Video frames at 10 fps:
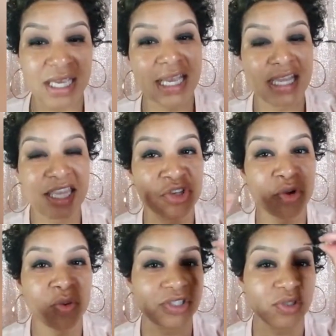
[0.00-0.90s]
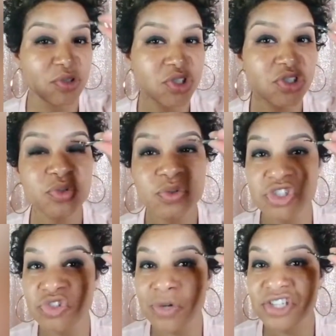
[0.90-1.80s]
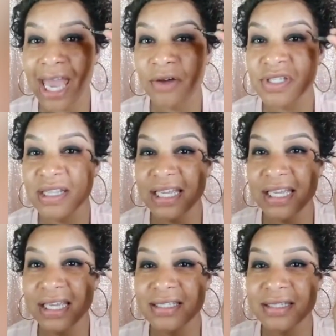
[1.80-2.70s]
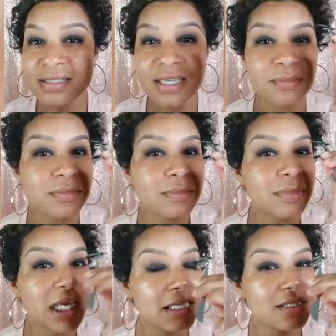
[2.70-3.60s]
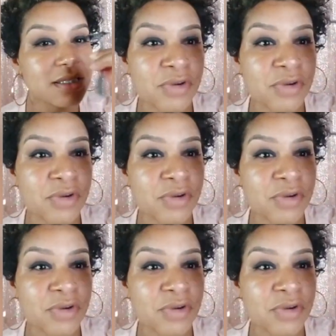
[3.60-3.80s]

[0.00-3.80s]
And then you're going to use your tool to stretch out to the end, to the tip, and then to the front.